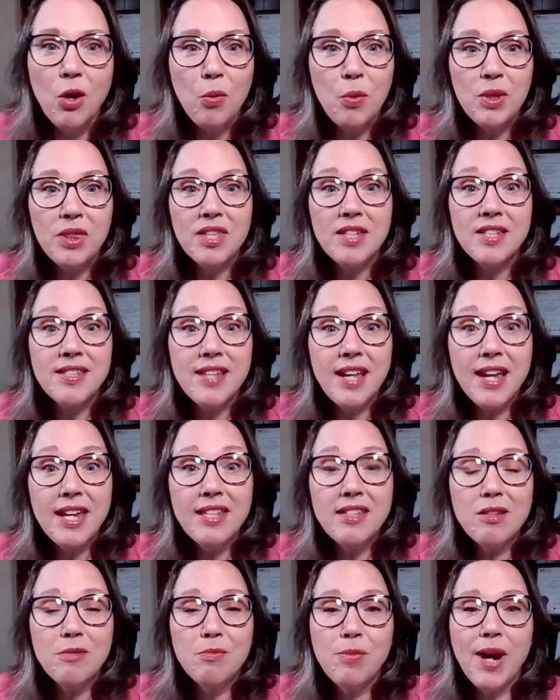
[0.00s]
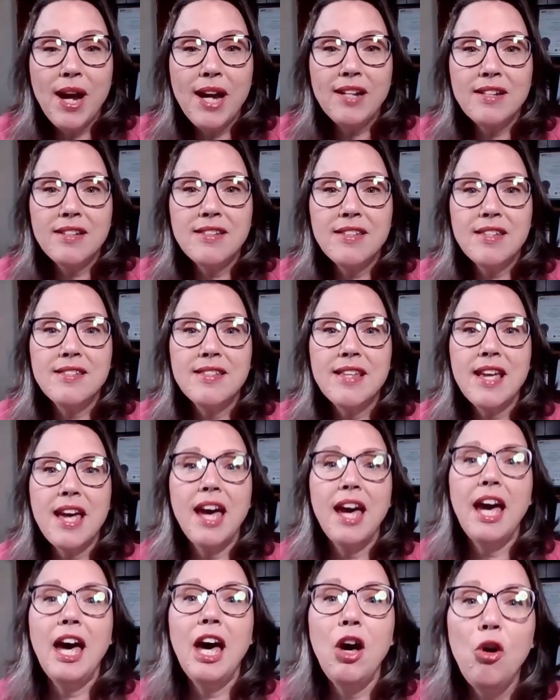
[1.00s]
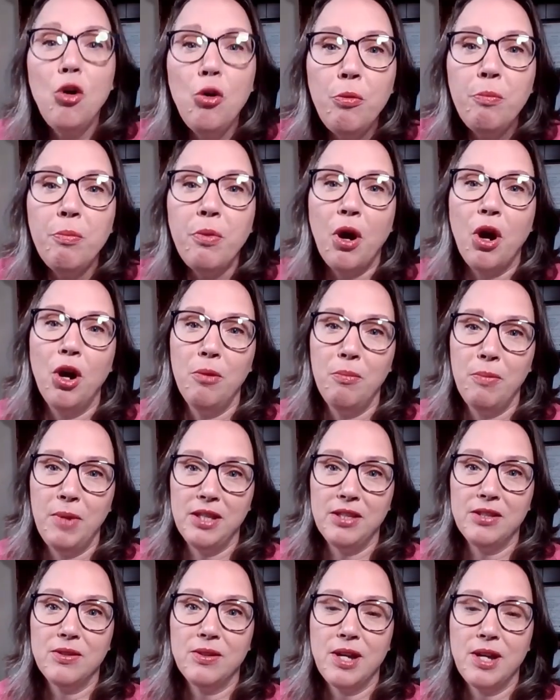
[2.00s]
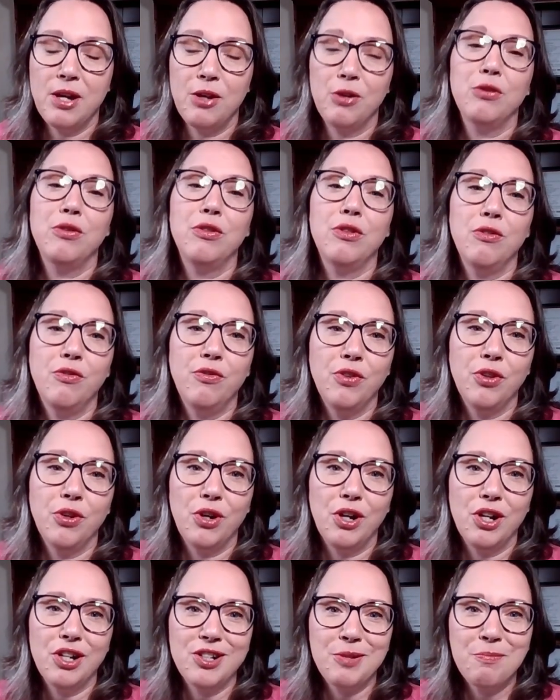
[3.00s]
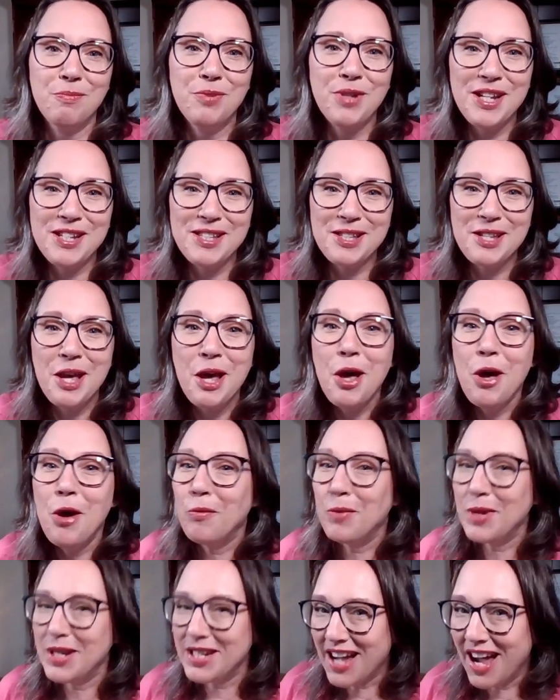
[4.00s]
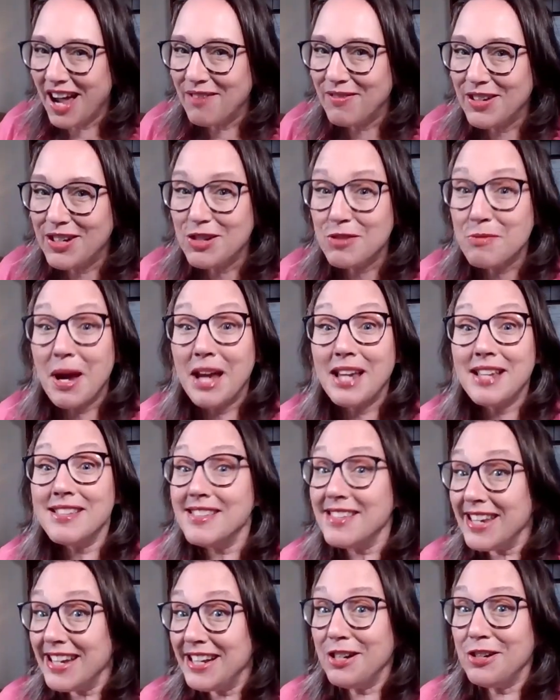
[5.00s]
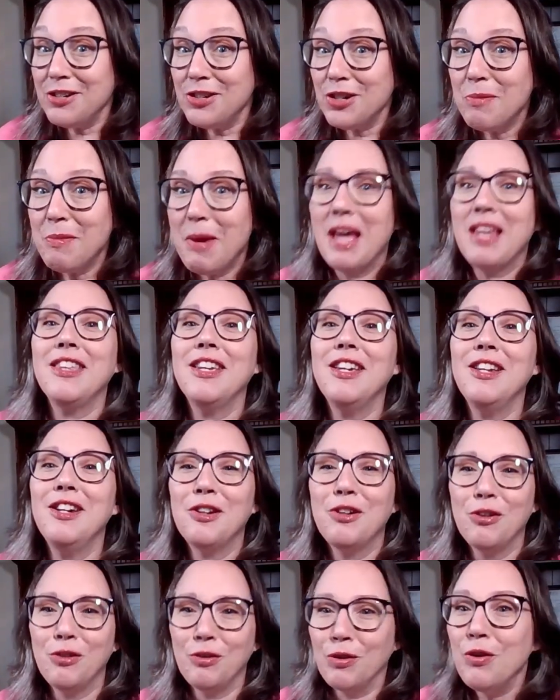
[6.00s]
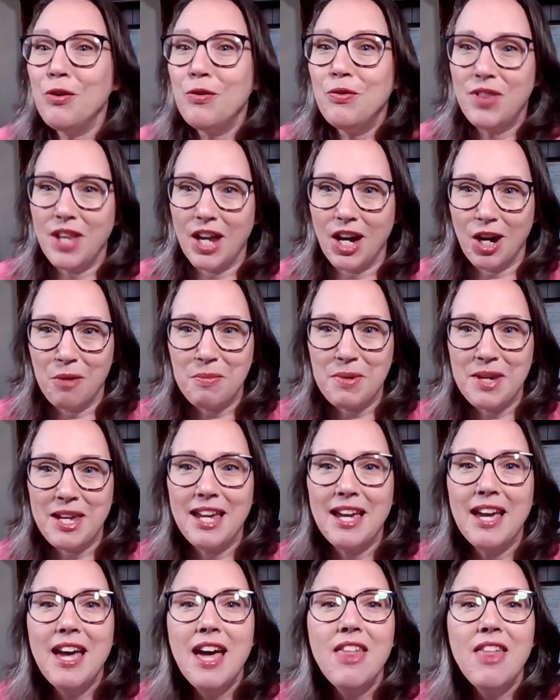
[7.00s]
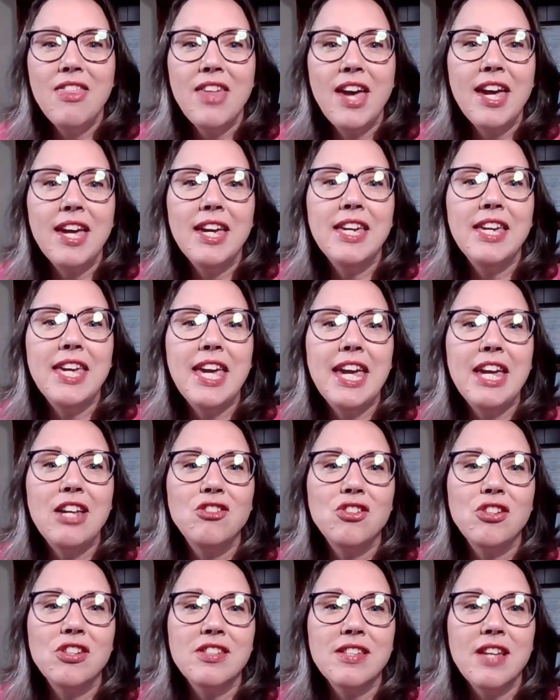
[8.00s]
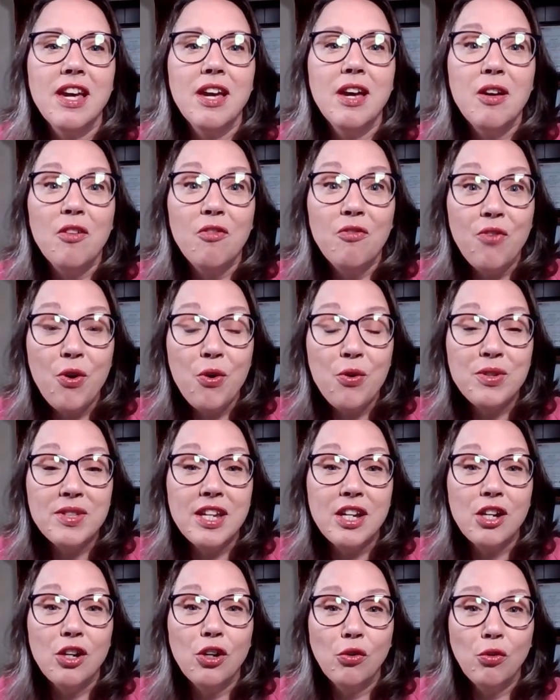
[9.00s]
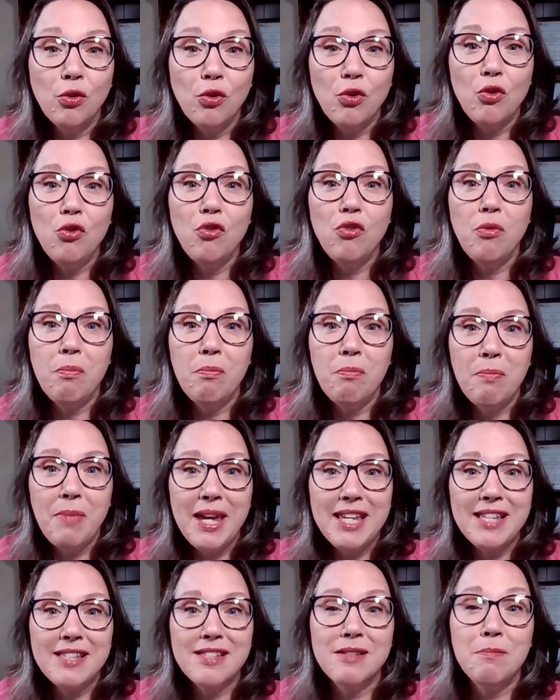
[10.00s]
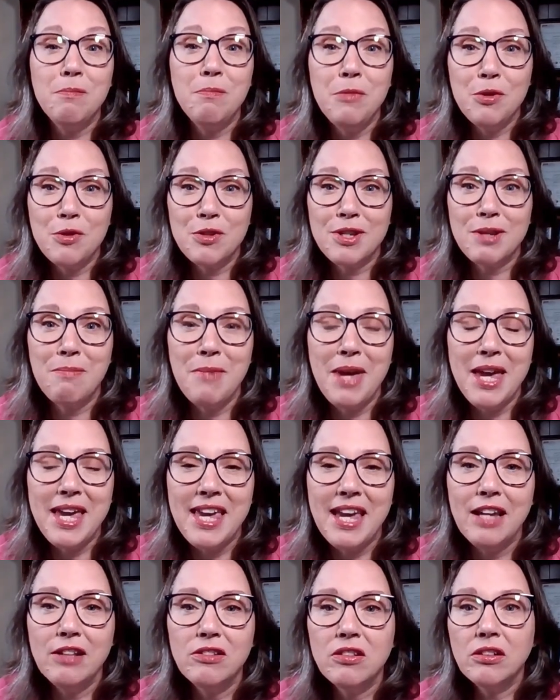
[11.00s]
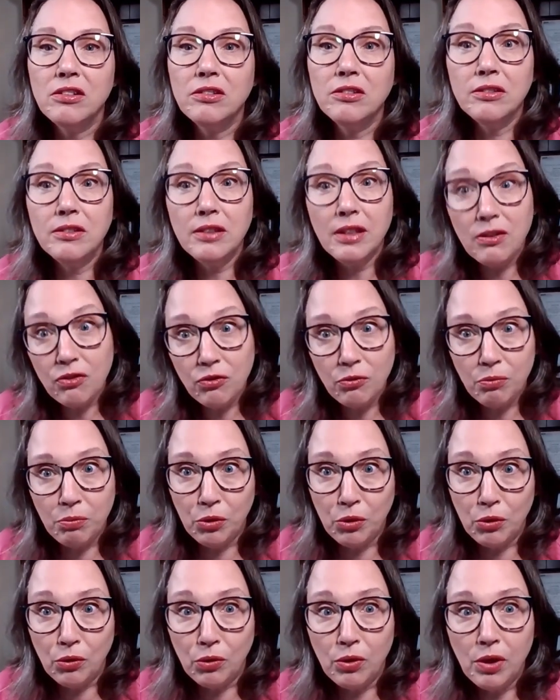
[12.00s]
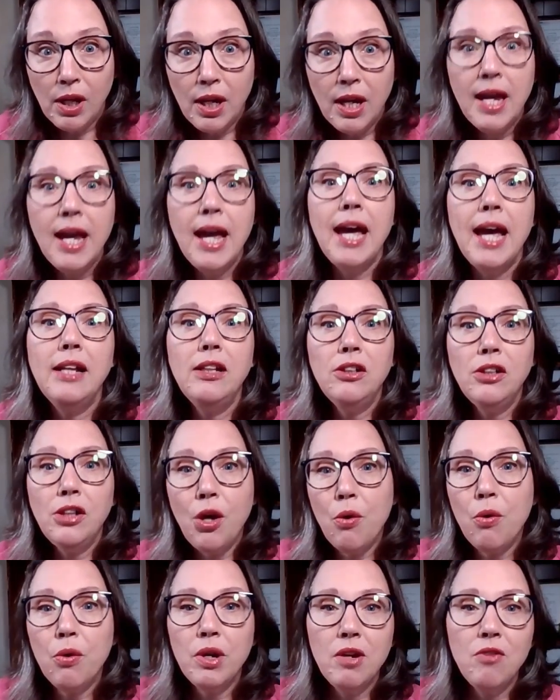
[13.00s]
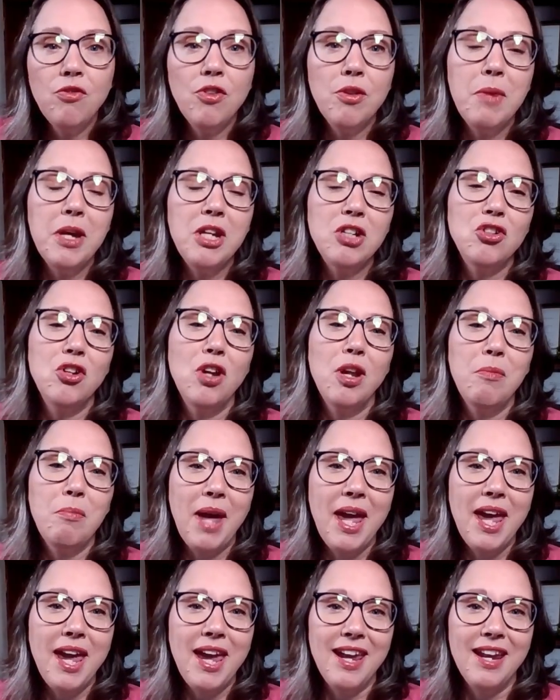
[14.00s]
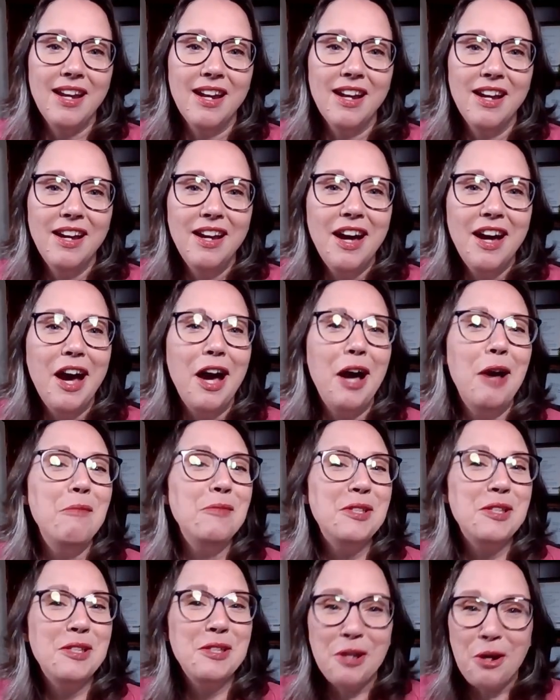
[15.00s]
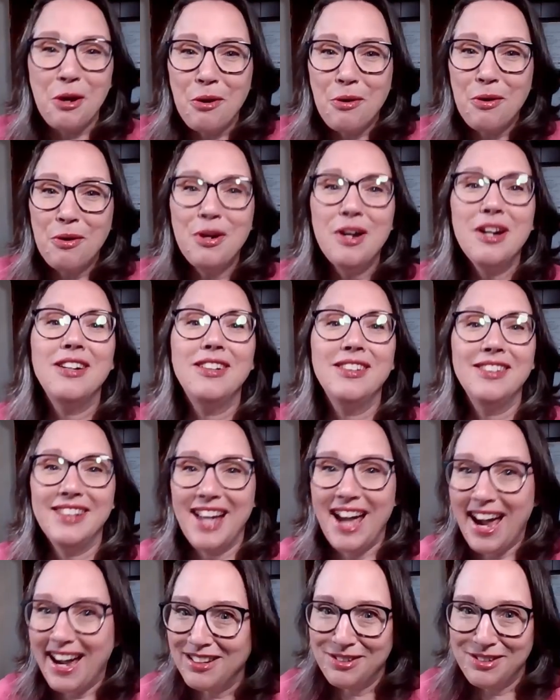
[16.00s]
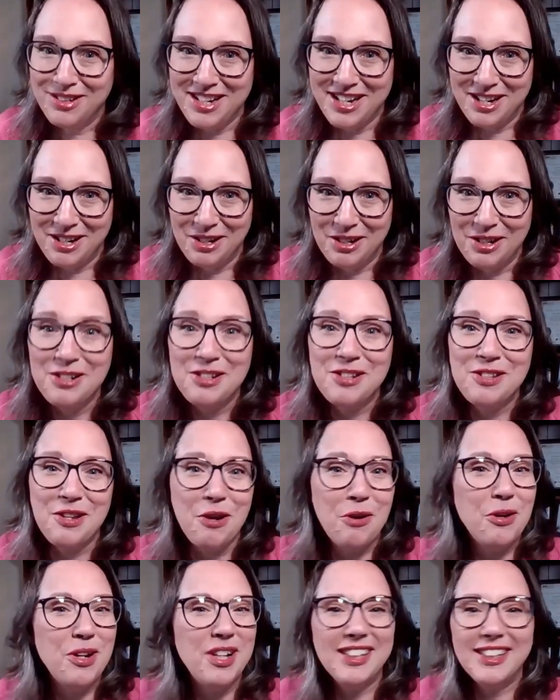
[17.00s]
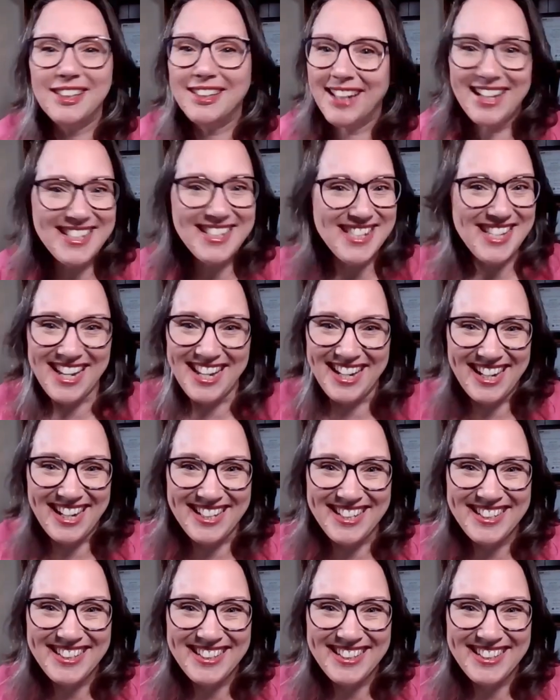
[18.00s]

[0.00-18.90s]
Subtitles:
with the science and practices that help our mental health to flourish. Plus, we dive into my signature method, groove therapy, that engages folks in groove-based music making to lift mood and lower inflammation and pain. I'm so glad you're here. So let's hit it.